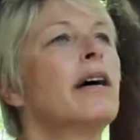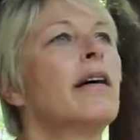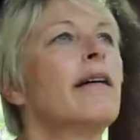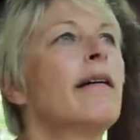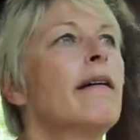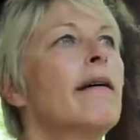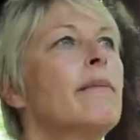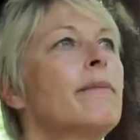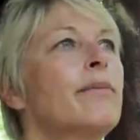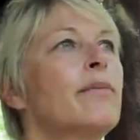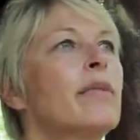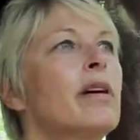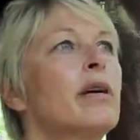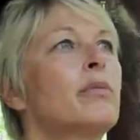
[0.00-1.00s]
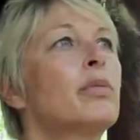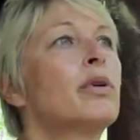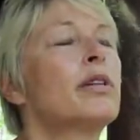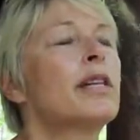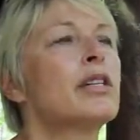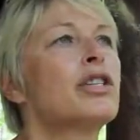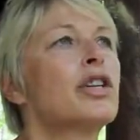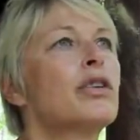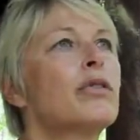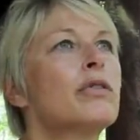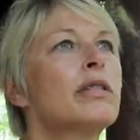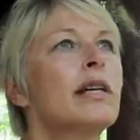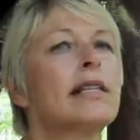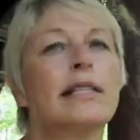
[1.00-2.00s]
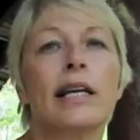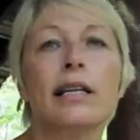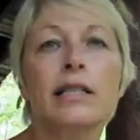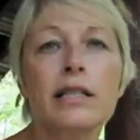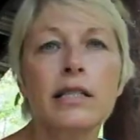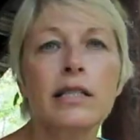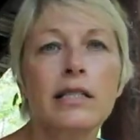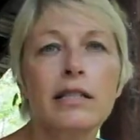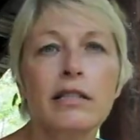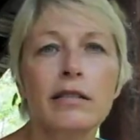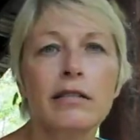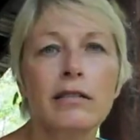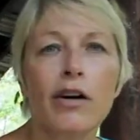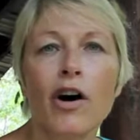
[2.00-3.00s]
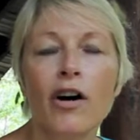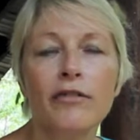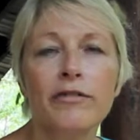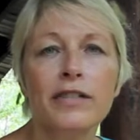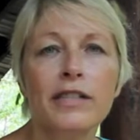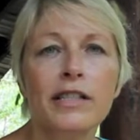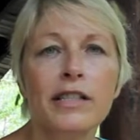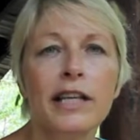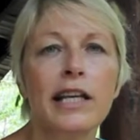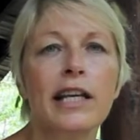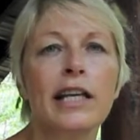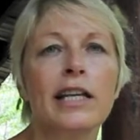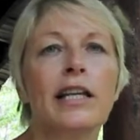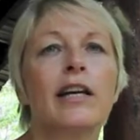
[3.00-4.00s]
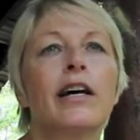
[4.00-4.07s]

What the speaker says: A book that shows a dentist office scene,